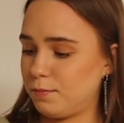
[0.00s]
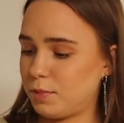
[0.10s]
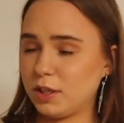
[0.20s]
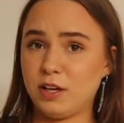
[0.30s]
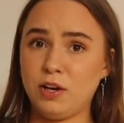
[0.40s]

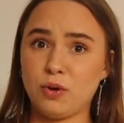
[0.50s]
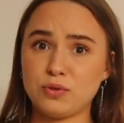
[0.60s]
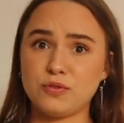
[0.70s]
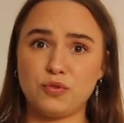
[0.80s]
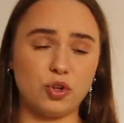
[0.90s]
probably
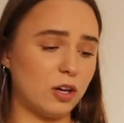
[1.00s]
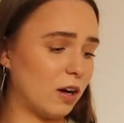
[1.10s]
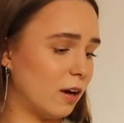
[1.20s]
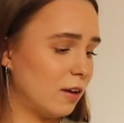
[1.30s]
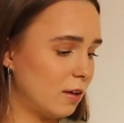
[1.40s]
lots of
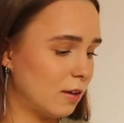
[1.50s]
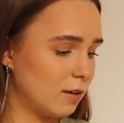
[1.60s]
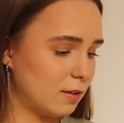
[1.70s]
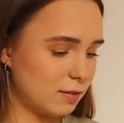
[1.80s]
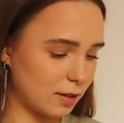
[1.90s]
sugar.
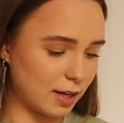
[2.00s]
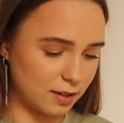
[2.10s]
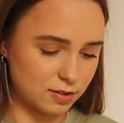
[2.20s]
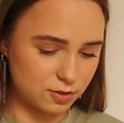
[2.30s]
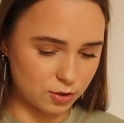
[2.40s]
That
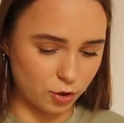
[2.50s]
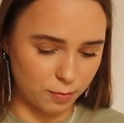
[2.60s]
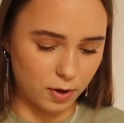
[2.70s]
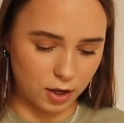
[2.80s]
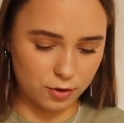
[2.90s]
is so
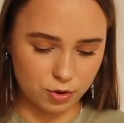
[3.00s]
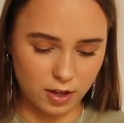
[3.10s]
much.